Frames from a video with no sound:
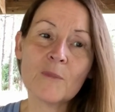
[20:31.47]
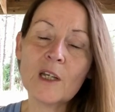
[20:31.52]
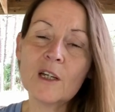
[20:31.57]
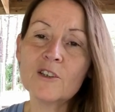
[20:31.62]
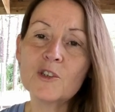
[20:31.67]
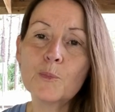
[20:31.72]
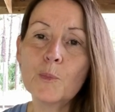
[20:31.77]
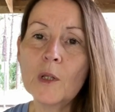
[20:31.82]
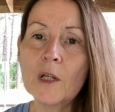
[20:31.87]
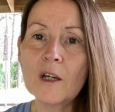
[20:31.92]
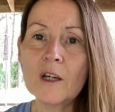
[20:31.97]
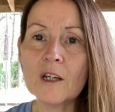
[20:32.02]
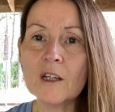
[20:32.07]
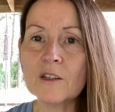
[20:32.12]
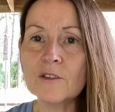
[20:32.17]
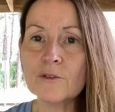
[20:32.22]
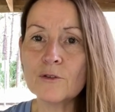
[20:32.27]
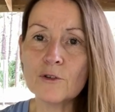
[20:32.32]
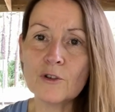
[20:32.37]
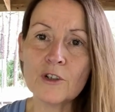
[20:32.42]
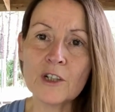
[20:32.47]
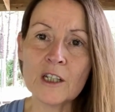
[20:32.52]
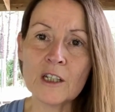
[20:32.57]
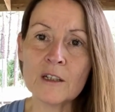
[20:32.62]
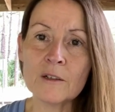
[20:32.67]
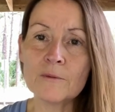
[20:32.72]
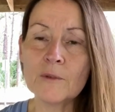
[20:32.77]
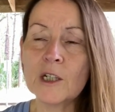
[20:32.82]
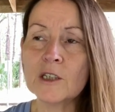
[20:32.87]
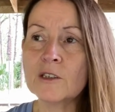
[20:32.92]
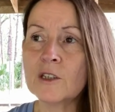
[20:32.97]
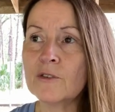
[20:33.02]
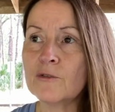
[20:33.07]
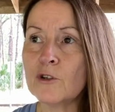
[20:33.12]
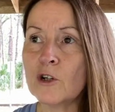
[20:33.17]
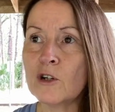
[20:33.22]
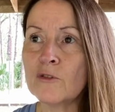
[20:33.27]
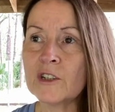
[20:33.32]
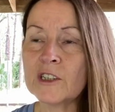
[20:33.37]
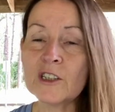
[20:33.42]
It's playing, it's learning, it's
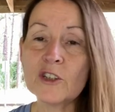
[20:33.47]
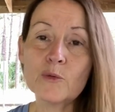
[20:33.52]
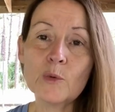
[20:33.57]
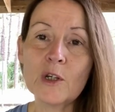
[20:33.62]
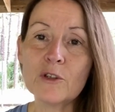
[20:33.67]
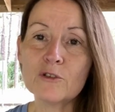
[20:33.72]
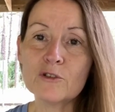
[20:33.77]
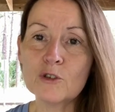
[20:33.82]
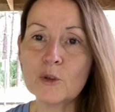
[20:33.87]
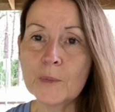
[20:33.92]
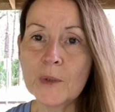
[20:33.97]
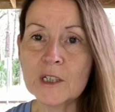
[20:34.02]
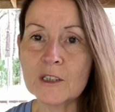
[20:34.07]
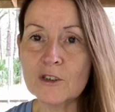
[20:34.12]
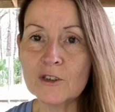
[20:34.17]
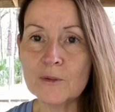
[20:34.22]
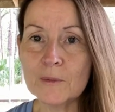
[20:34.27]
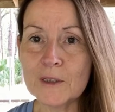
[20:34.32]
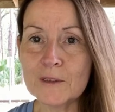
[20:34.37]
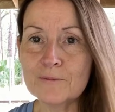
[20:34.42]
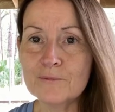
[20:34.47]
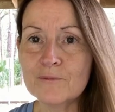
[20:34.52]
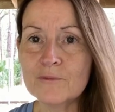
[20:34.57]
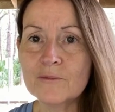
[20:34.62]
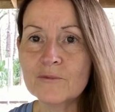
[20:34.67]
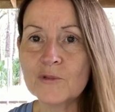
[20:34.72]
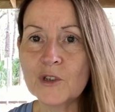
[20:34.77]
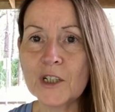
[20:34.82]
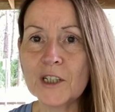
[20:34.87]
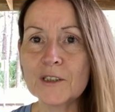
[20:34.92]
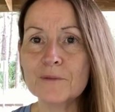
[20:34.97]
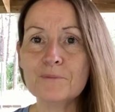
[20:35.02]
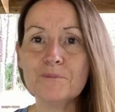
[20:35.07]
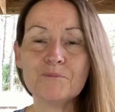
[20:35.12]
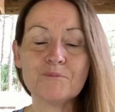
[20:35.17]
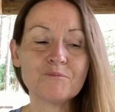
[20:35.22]
evolving. That's why there's no punishment, right?